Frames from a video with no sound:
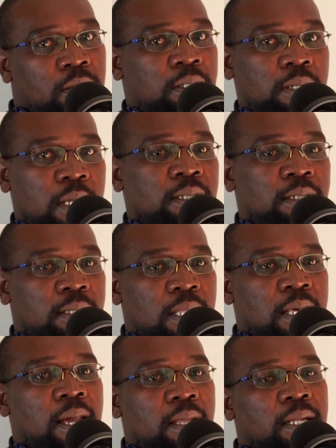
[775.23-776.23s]
that's
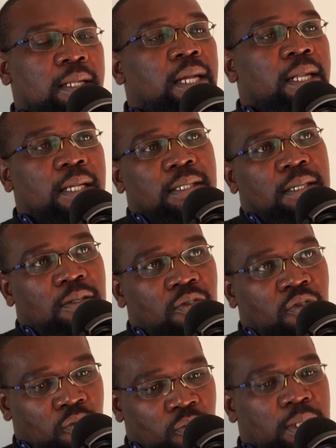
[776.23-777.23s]
there that can assist
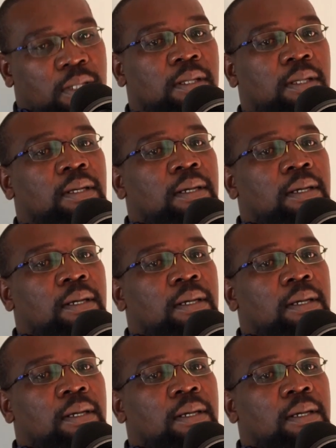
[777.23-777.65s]
you with